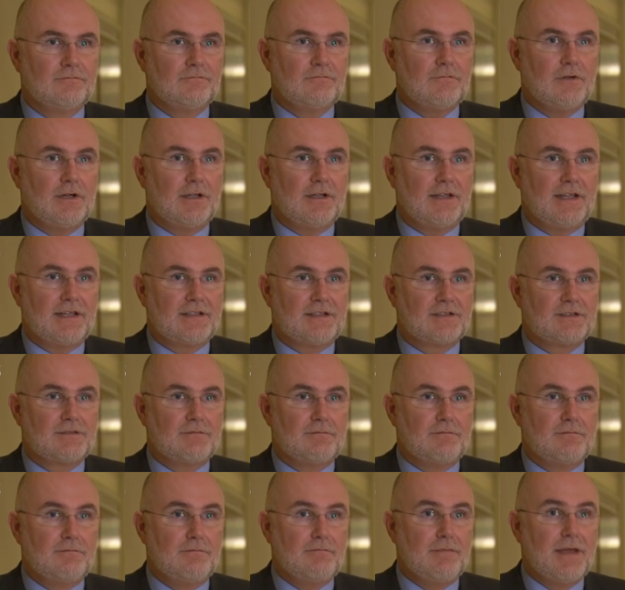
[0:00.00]
Well,
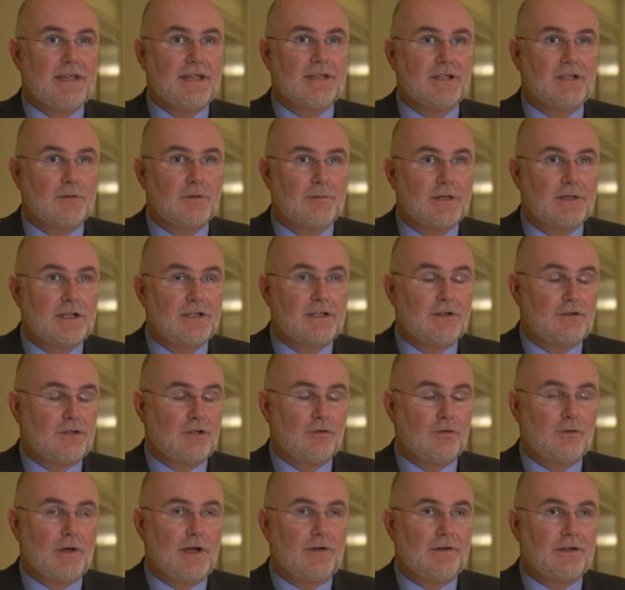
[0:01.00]
that's made up and I don't
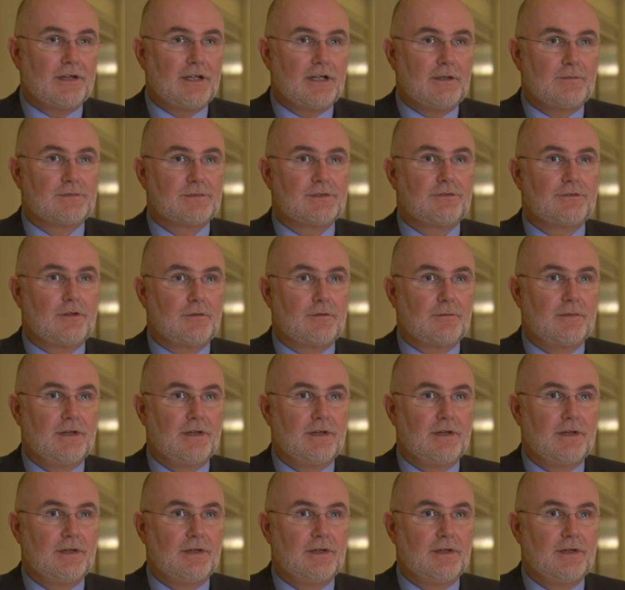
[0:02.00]
know where it comes from.